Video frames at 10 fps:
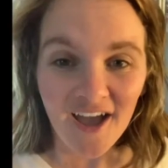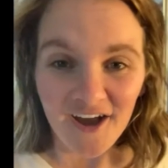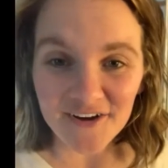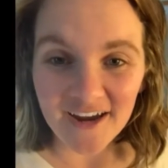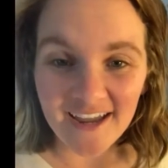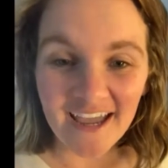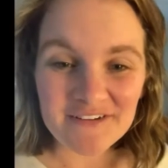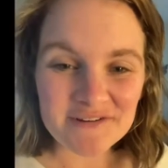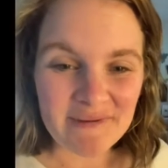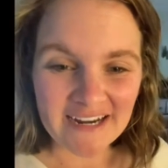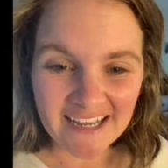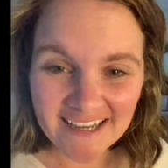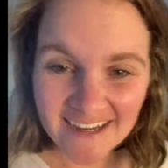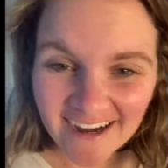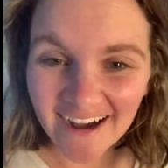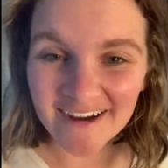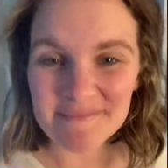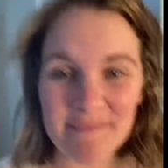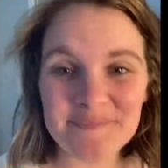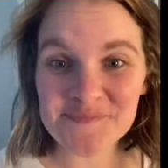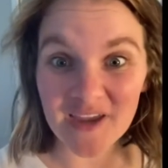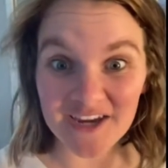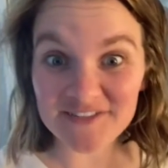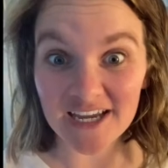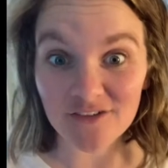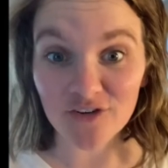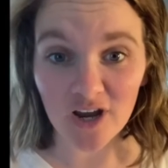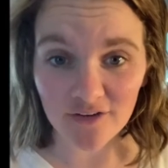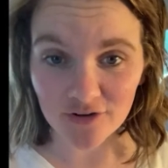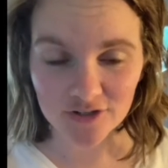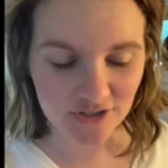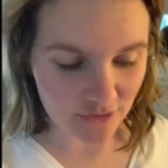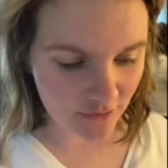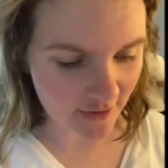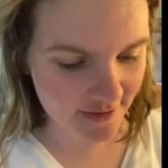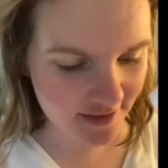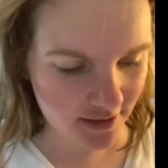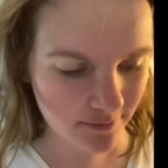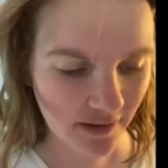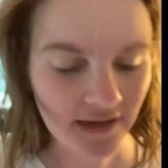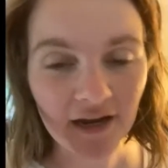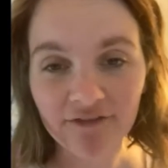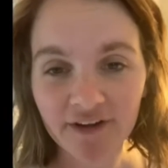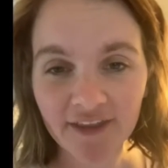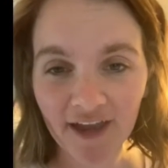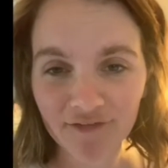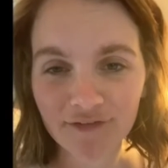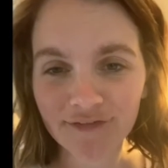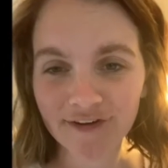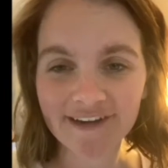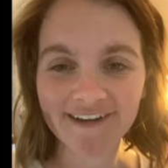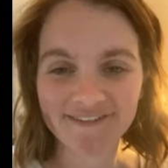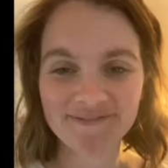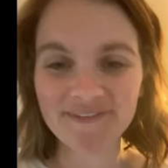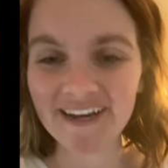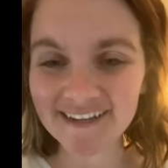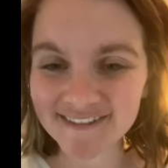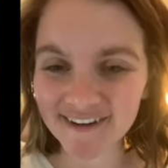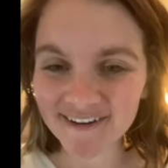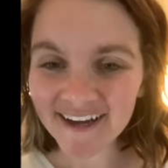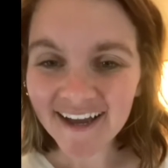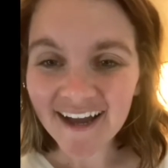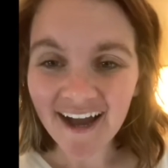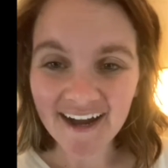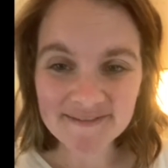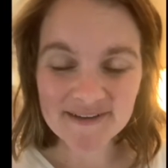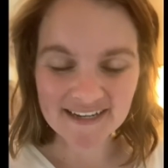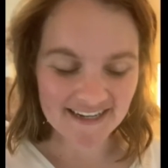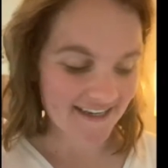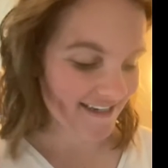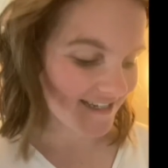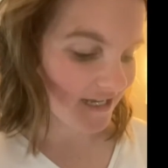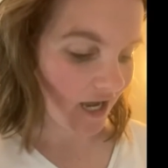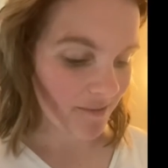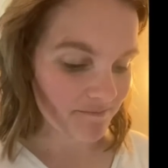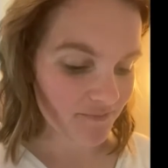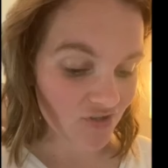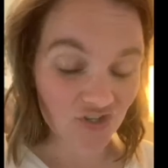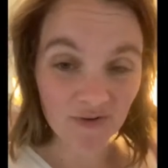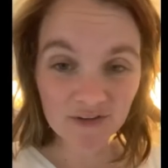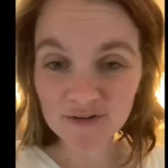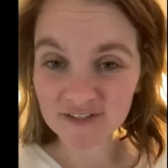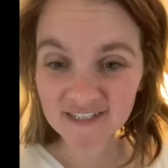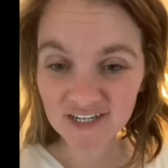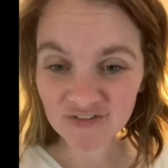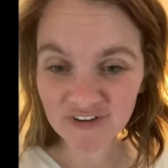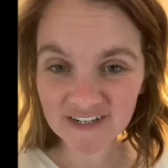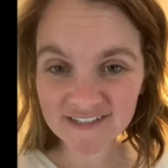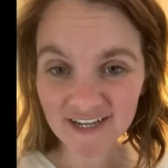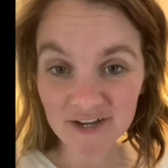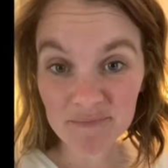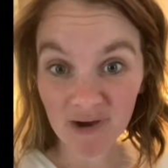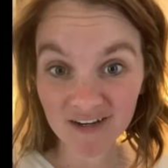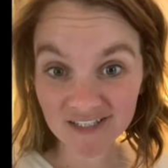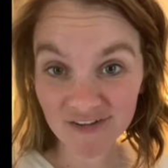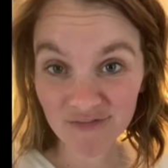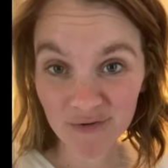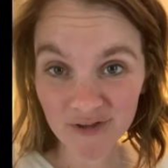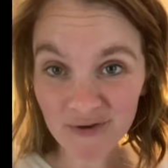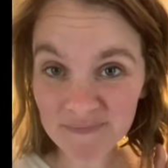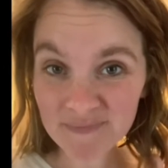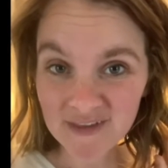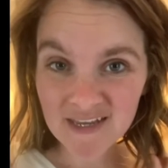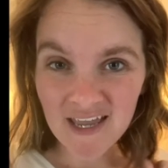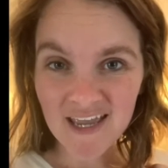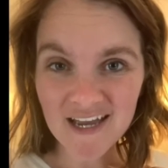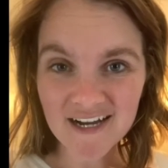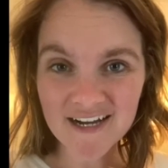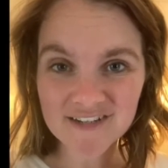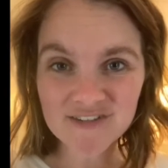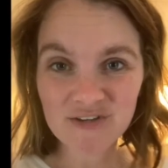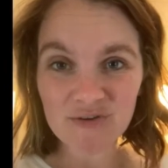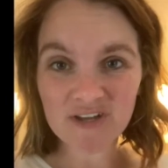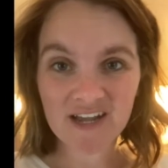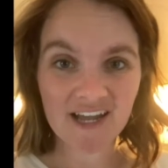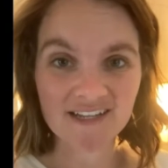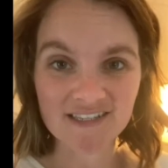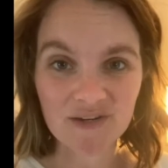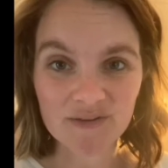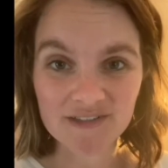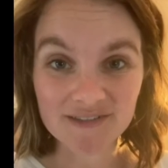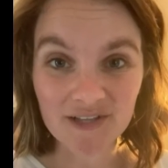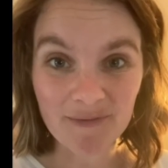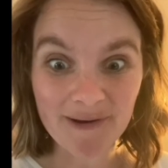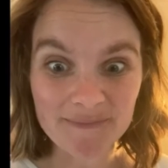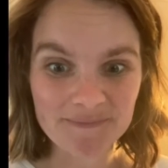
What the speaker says: All right, hey everybody. I've taken forever to do this, but I finally have a free minute. So I'm gonna do a little Stitch Fix unboxing for you. So you can kind of see what this is all about.